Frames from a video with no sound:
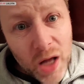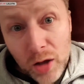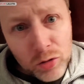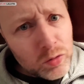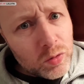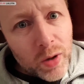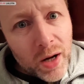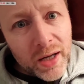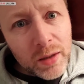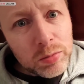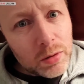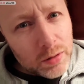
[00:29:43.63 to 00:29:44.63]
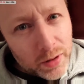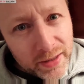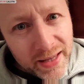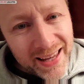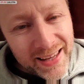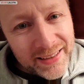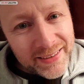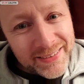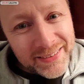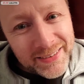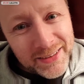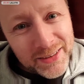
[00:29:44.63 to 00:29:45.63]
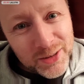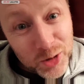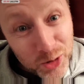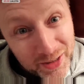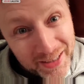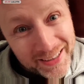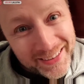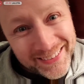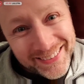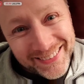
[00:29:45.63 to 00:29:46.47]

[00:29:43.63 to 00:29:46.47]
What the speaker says: I don't know why, but they do. You do.